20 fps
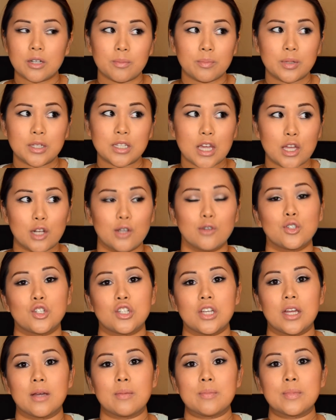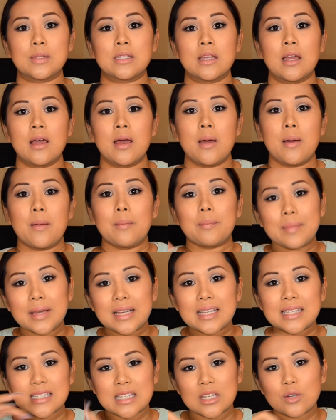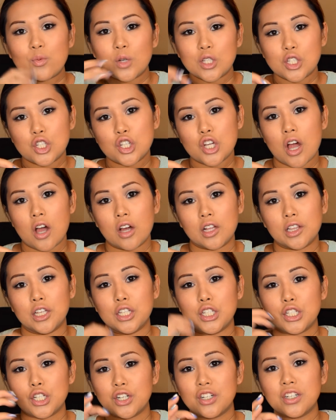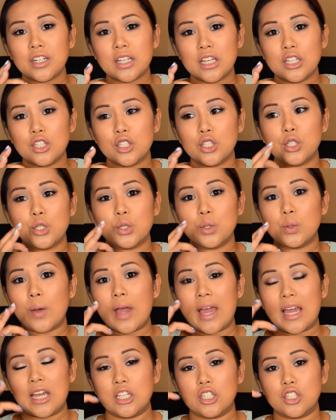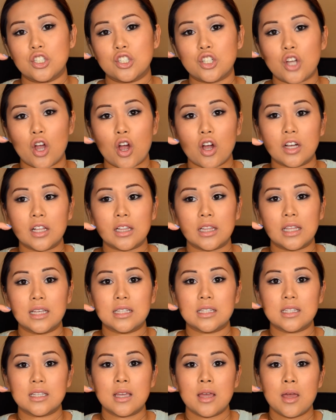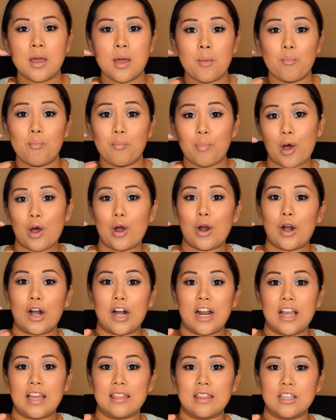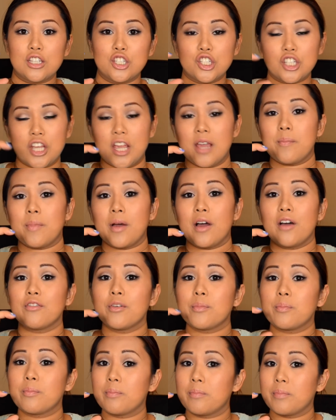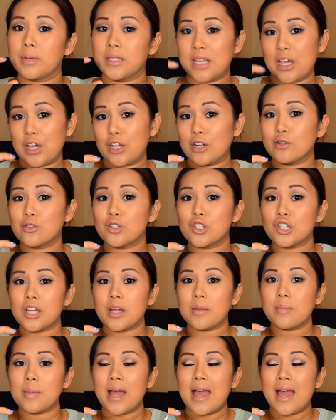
potato chips mixed in with chocolate, turned into a chocolate bar in the shape of a potato chip.